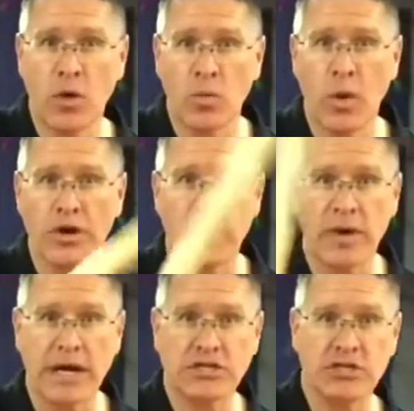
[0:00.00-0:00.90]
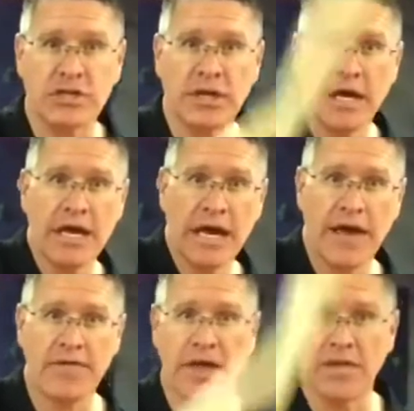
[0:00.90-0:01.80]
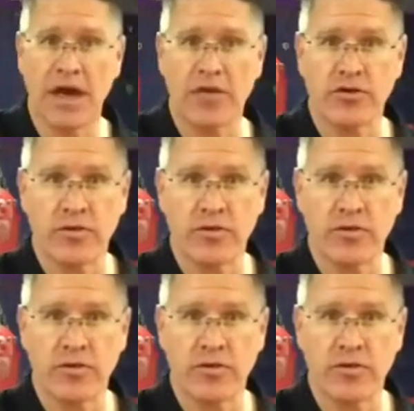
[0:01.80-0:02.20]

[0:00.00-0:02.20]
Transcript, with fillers: in one direction and then the other